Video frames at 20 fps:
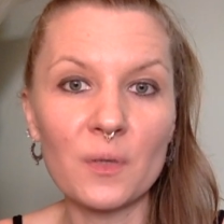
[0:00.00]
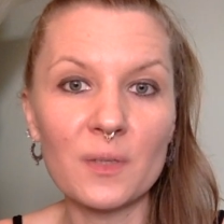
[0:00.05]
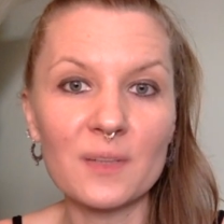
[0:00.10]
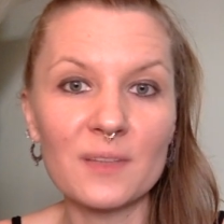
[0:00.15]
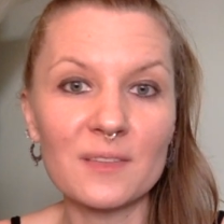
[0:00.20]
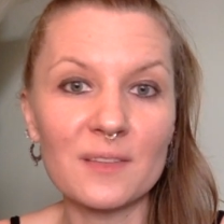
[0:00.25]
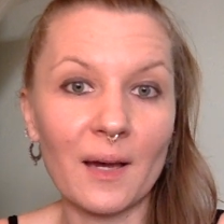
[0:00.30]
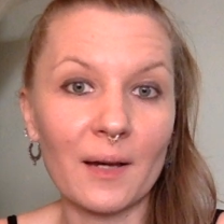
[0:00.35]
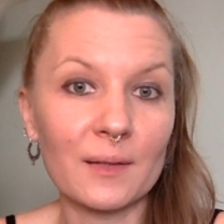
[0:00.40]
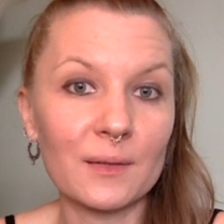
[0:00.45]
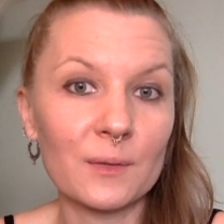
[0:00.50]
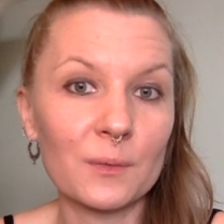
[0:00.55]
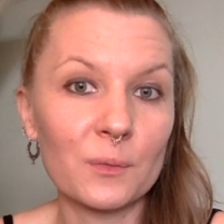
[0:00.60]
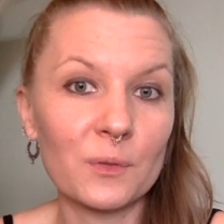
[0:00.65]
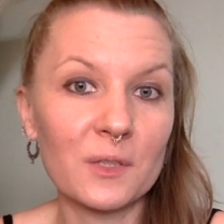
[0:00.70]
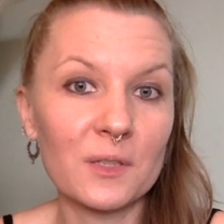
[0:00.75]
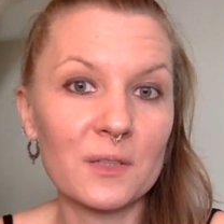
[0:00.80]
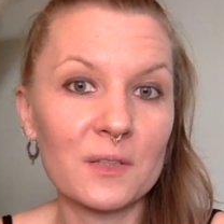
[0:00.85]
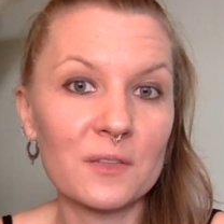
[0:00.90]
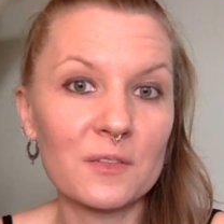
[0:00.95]
exactly
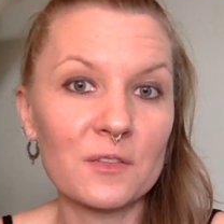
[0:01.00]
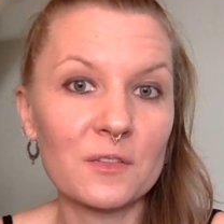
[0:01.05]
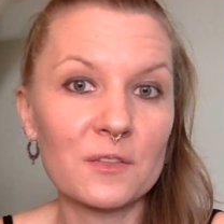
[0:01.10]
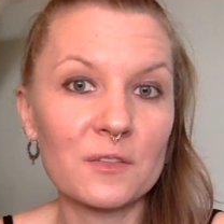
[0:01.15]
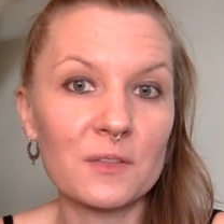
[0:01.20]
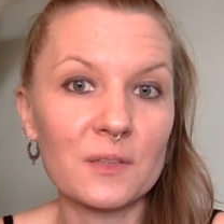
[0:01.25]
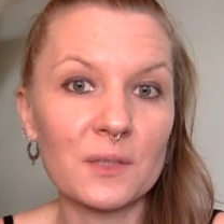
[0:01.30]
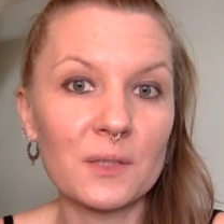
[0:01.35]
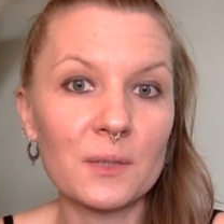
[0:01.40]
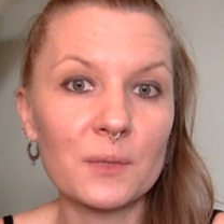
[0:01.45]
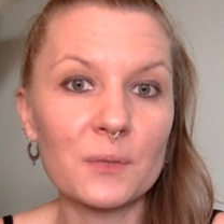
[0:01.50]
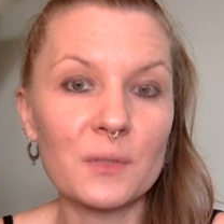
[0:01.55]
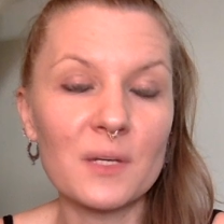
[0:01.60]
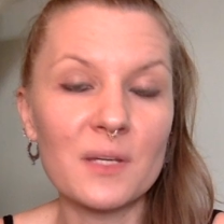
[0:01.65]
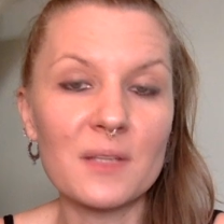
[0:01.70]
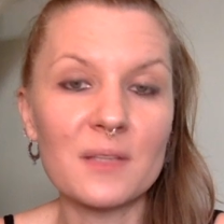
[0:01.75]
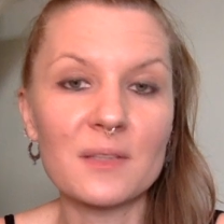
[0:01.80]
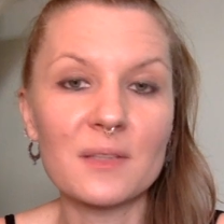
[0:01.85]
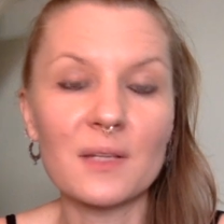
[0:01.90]
what it is they're dealing with.